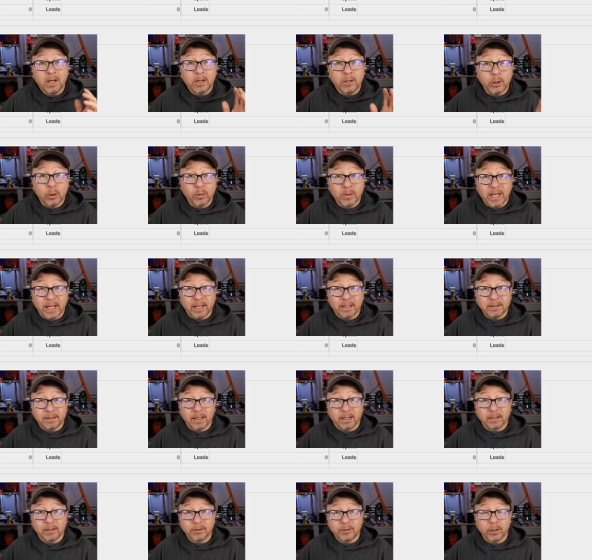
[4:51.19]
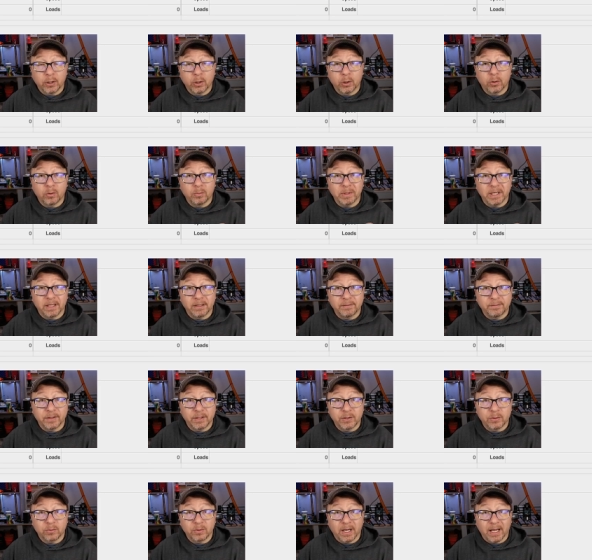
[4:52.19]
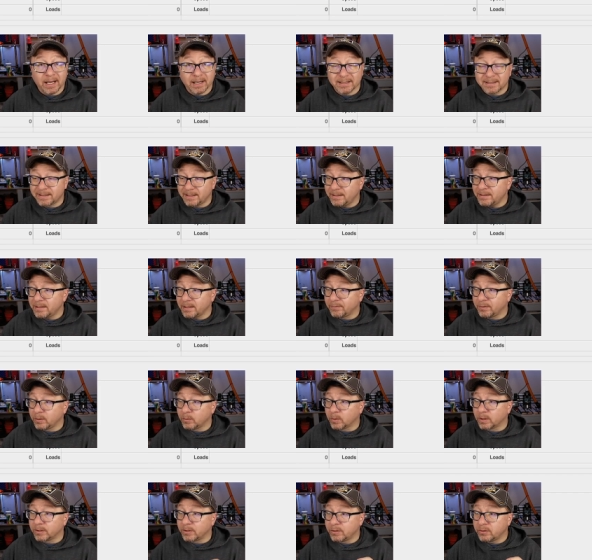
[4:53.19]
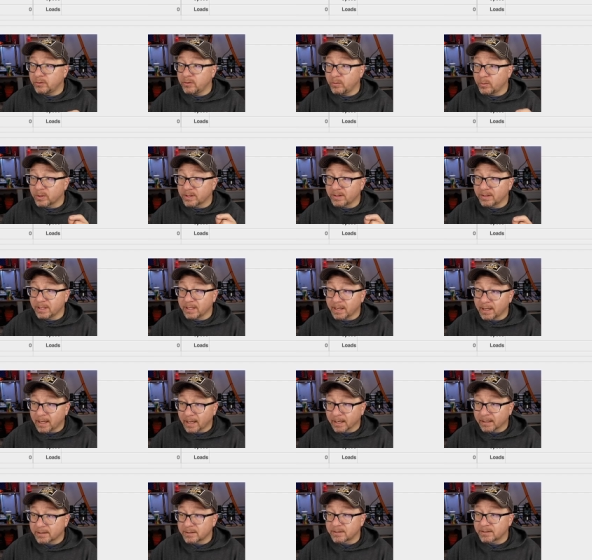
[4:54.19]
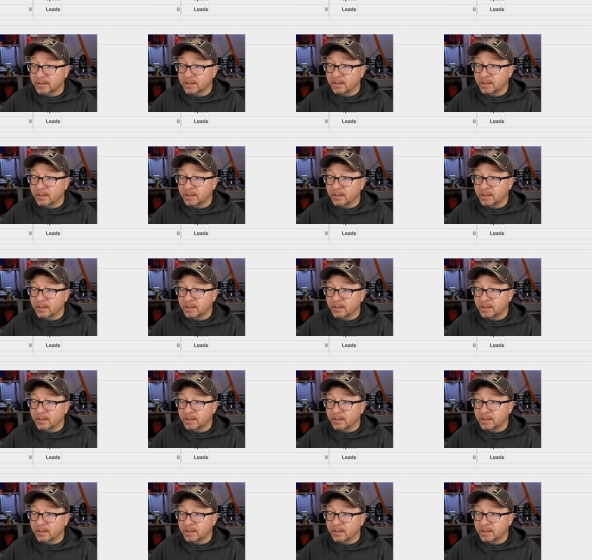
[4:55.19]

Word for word: You can tell it to home individual axes if you want to with the X,